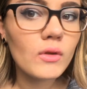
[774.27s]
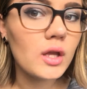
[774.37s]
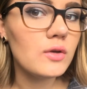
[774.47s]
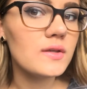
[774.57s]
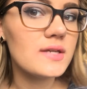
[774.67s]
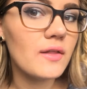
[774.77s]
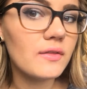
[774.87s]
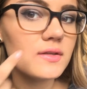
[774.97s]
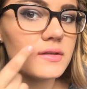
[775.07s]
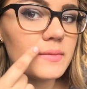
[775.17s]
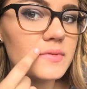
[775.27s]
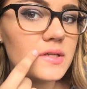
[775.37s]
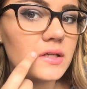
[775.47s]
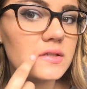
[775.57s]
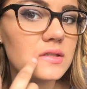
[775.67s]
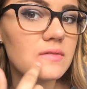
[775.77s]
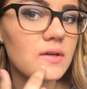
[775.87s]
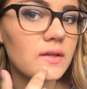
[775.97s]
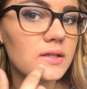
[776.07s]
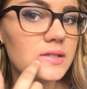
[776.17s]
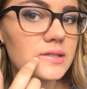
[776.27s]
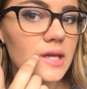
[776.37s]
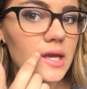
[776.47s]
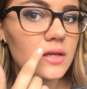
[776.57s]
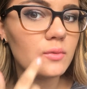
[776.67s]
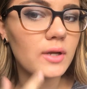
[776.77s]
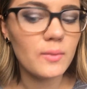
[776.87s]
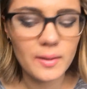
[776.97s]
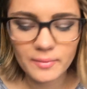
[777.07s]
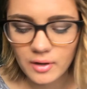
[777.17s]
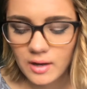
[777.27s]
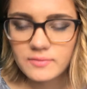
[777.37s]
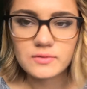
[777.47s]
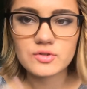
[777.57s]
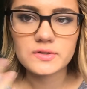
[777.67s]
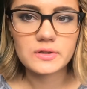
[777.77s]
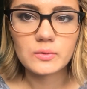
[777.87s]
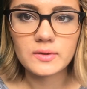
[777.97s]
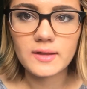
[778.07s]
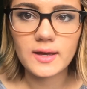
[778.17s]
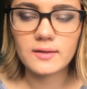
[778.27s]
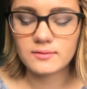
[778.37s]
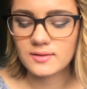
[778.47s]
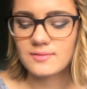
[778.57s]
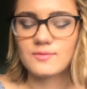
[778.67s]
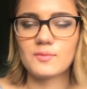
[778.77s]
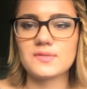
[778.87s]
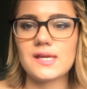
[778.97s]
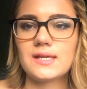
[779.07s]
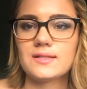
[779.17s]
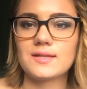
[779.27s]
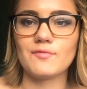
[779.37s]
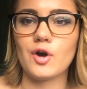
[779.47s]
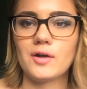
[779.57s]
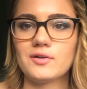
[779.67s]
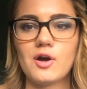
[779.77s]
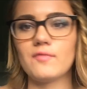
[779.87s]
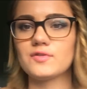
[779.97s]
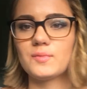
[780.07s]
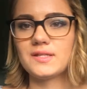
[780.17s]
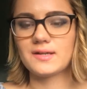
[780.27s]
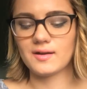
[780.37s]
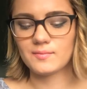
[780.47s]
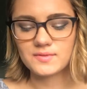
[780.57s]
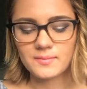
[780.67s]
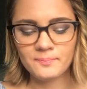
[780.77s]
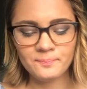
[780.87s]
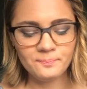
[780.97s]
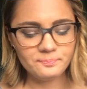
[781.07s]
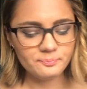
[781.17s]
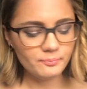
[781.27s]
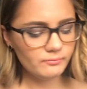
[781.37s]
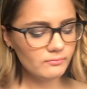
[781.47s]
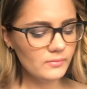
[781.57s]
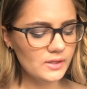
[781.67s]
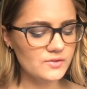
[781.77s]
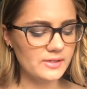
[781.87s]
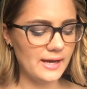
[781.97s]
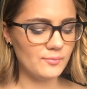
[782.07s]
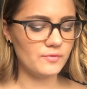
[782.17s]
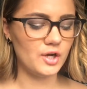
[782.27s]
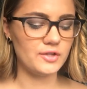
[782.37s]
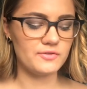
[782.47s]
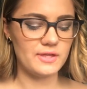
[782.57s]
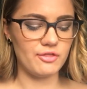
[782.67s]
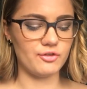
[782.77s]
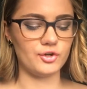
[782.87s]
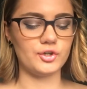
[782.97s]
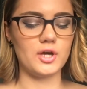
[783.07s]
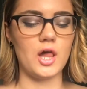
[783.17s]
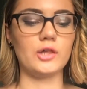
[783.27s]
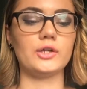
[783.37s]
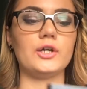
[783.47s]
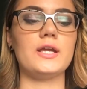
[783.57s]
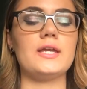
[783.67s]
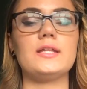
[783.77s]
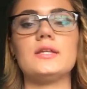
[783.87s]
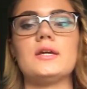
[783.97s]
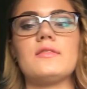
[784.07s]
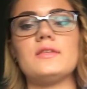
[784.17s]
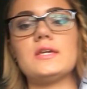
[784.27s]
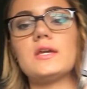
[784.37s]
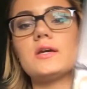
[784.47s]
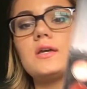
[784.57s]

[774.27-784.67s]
And you can tell that this lipstick is leaving like a stain when I wipe it off, so just ignore that. It's from taking stuff on and off so many times. So now I'm moving on to the third color in the